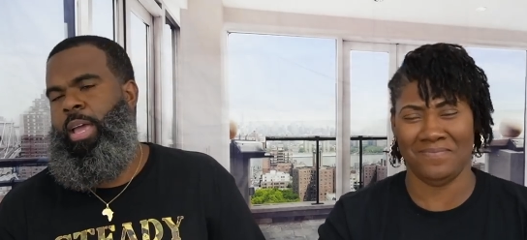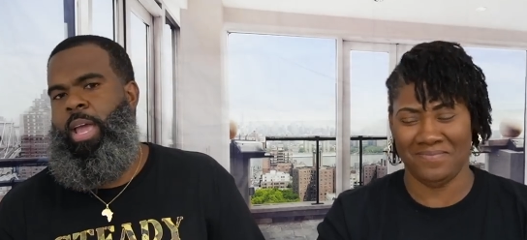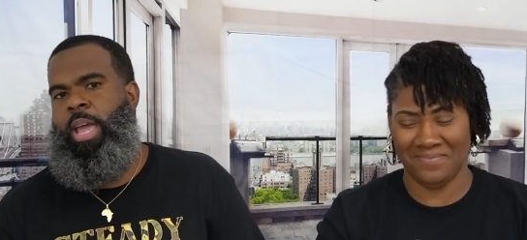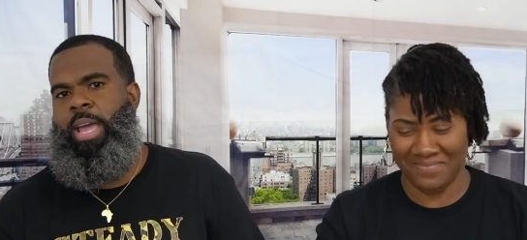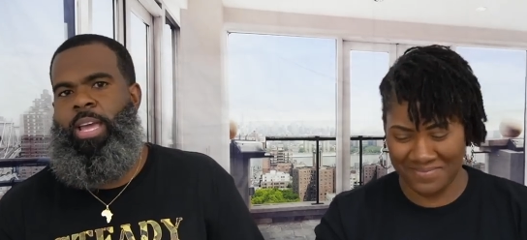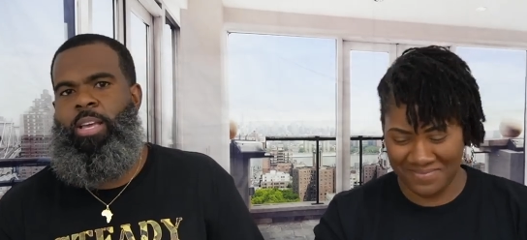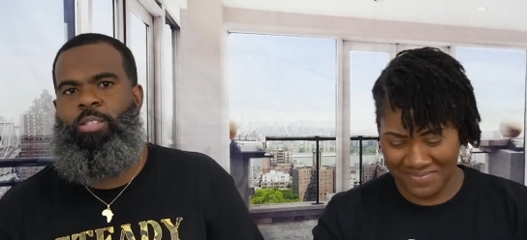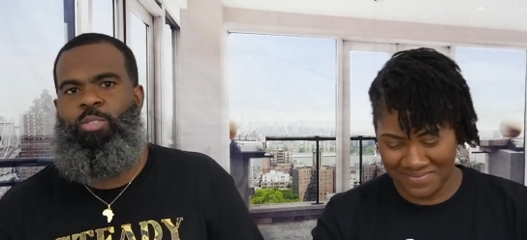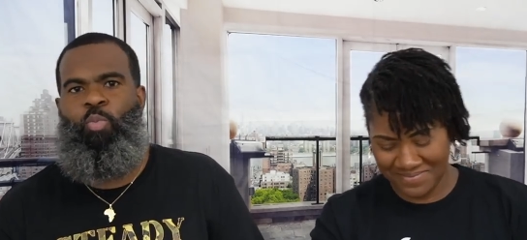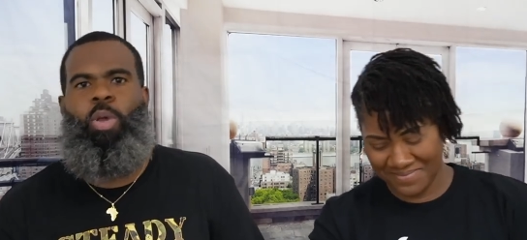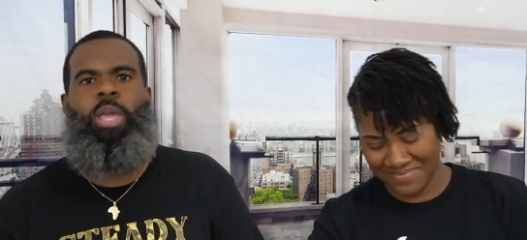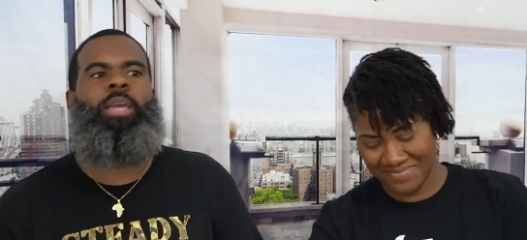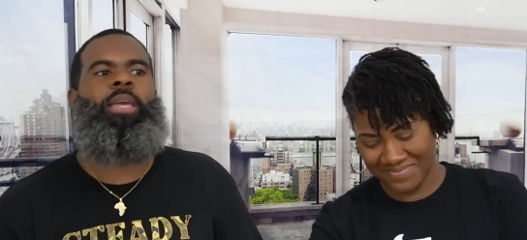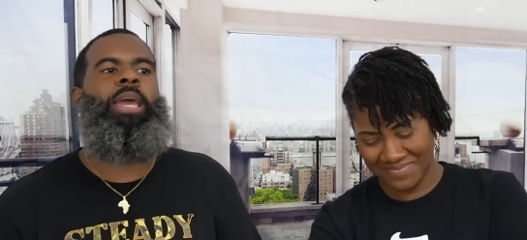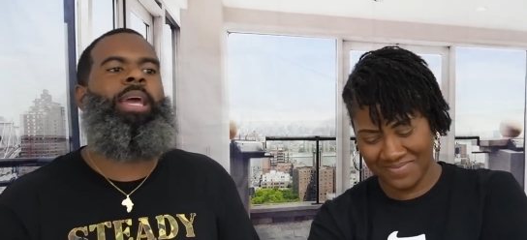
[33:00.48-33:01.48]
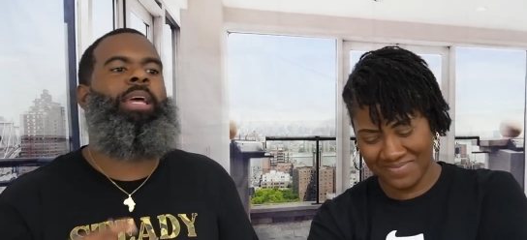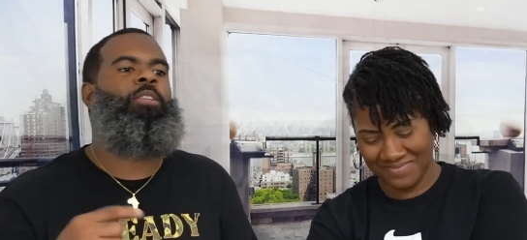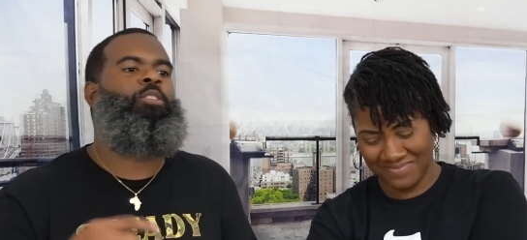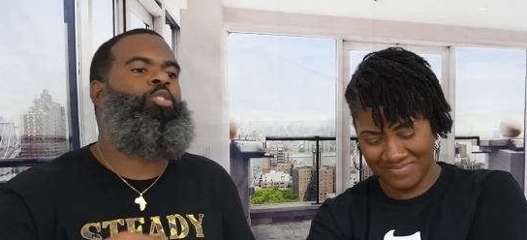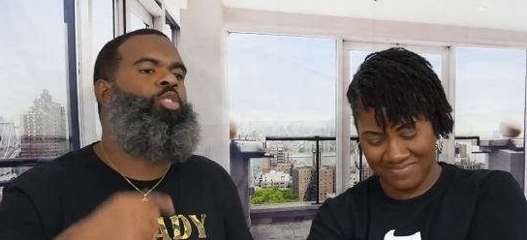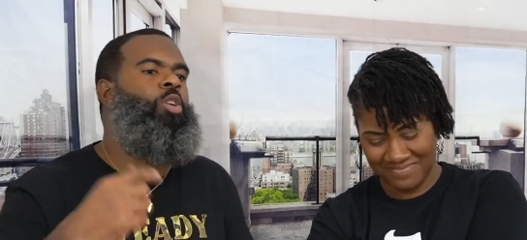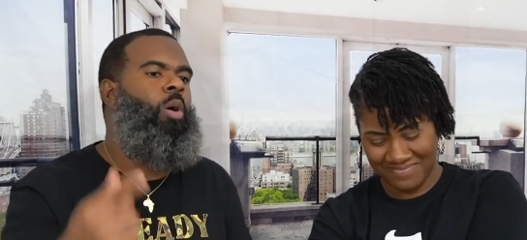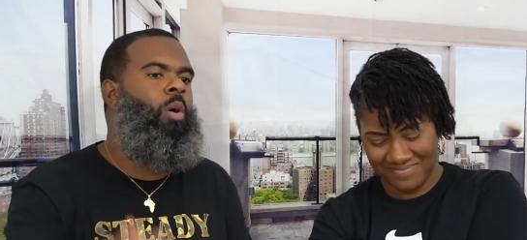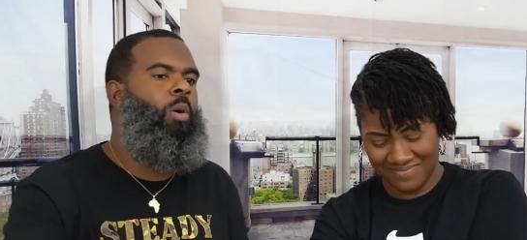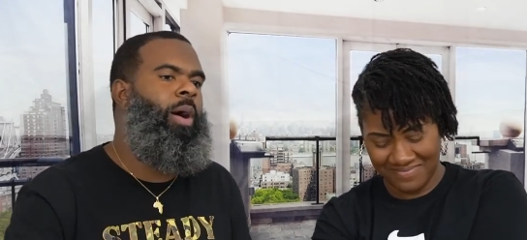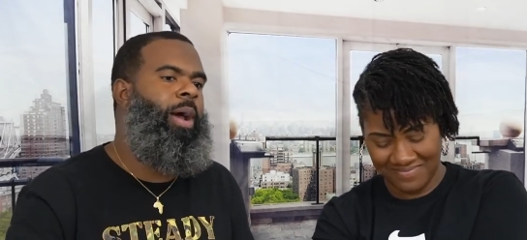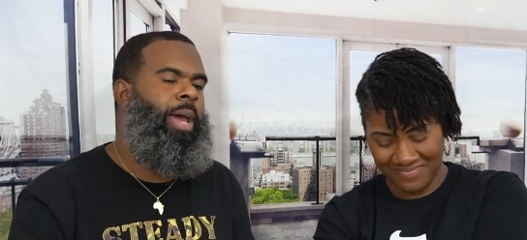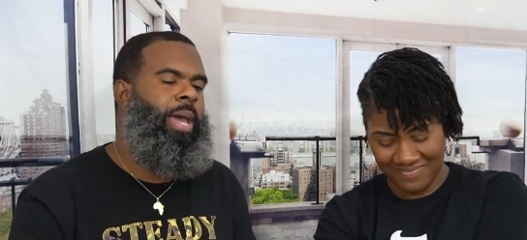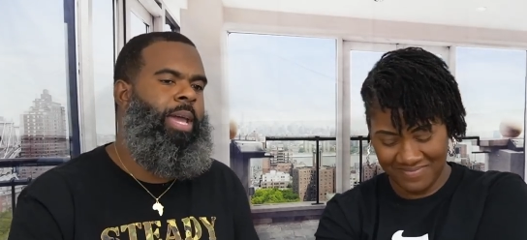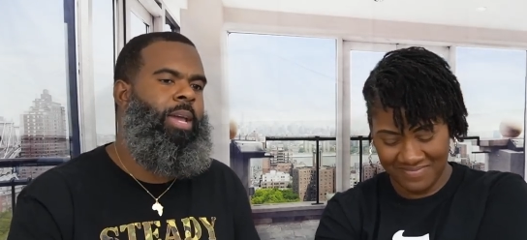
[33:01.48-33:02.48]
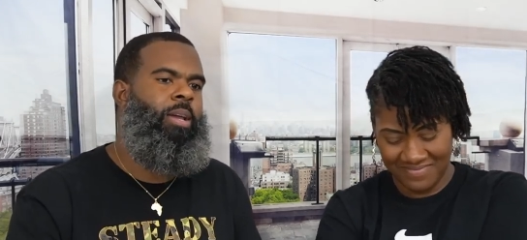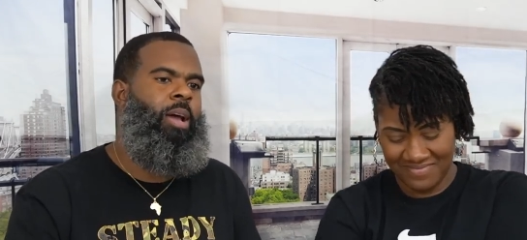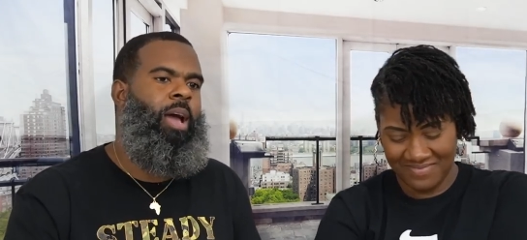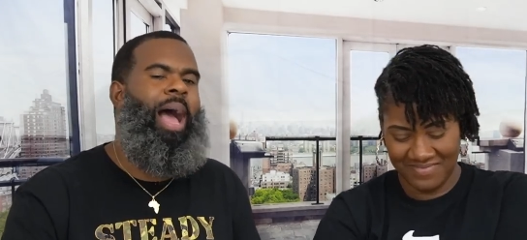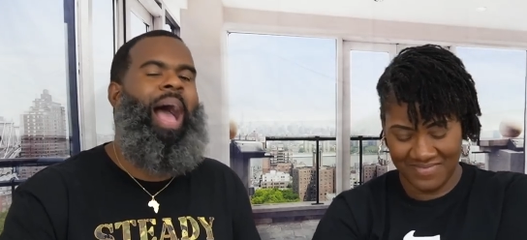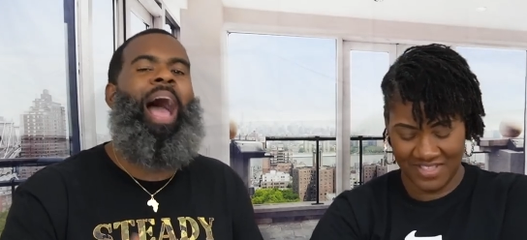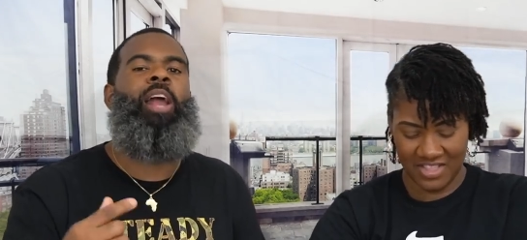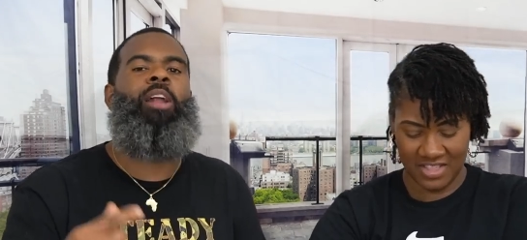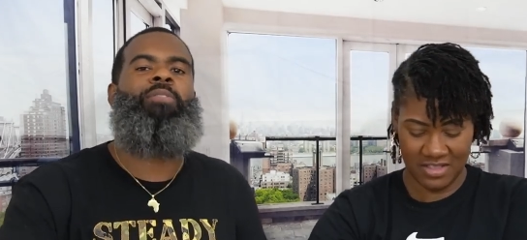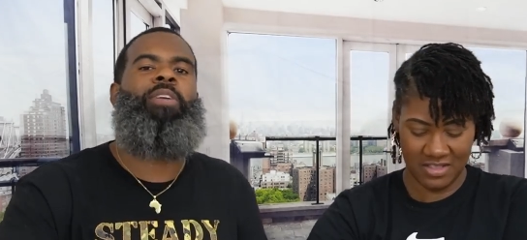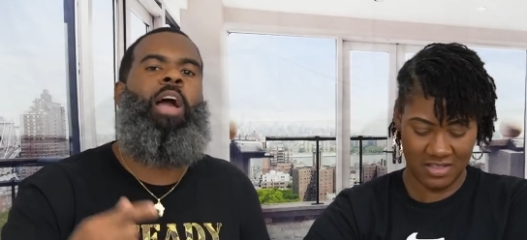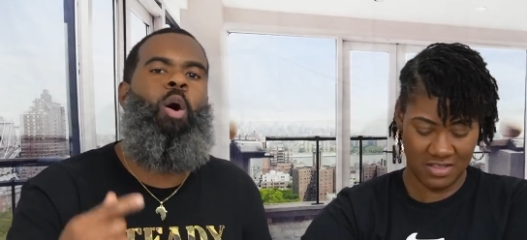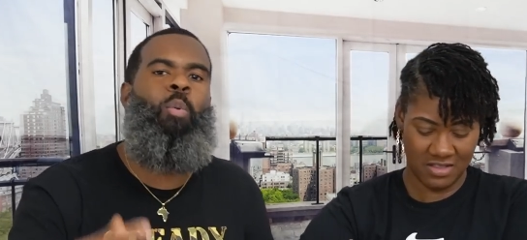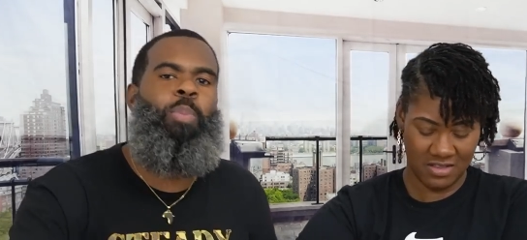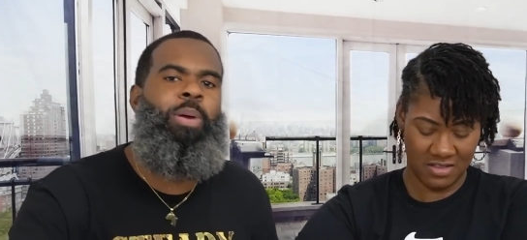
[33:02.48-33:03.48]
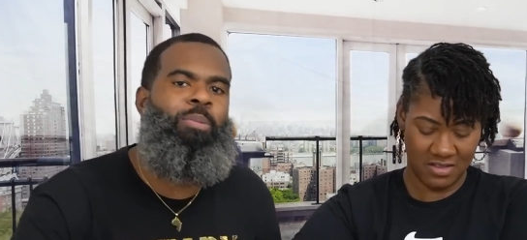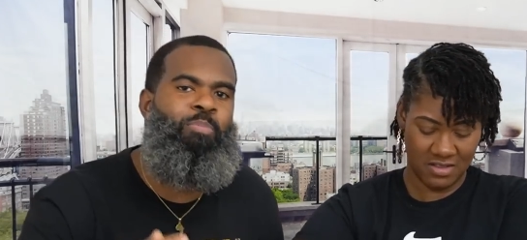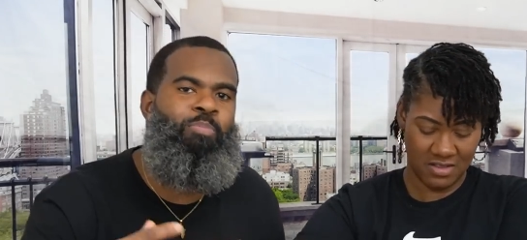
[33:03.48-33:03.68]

Speaker 1: is we get joy out of helping